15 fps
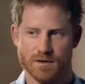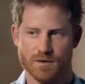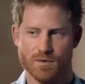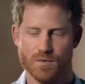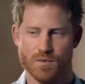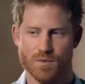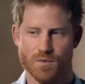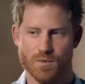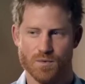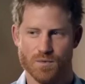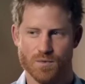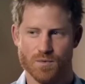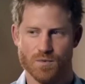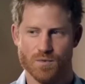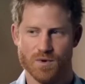with stories that
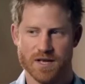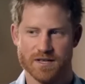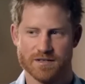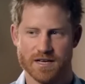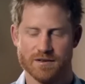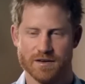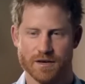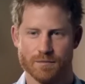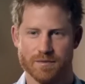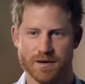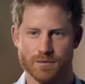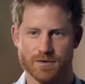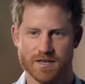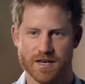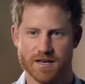feel
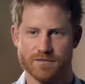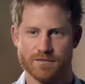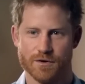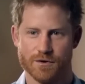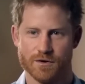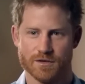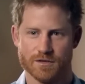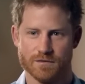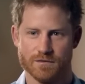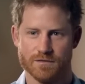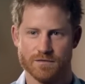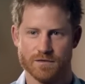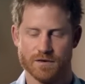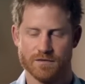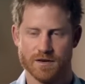honest, but when
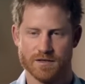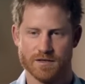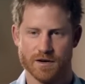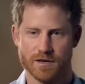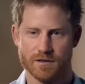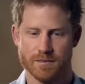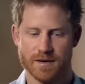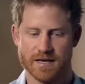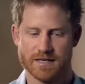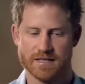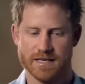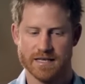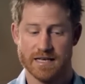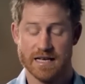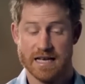things feel too
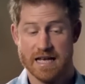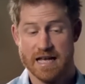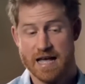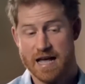polished or too